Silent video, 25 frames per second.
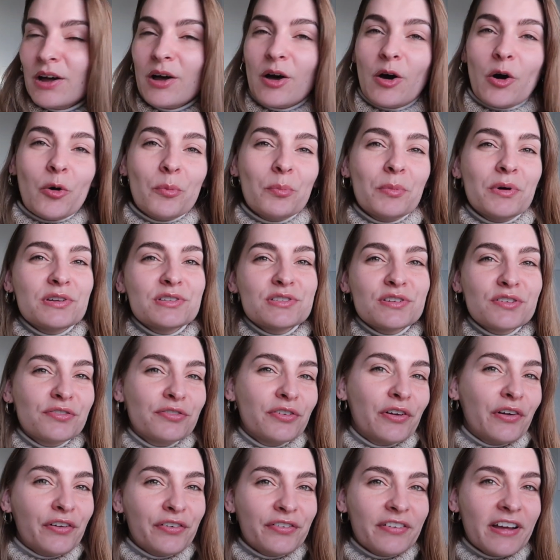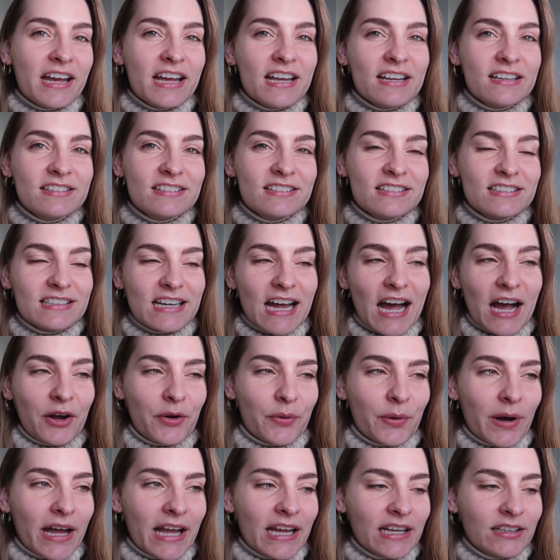almost a full face, not
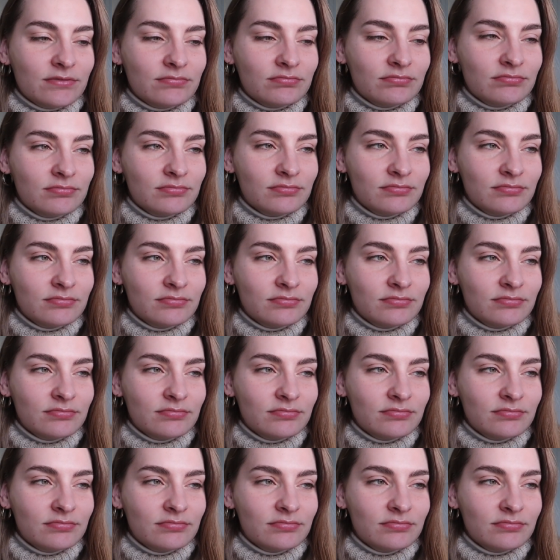quite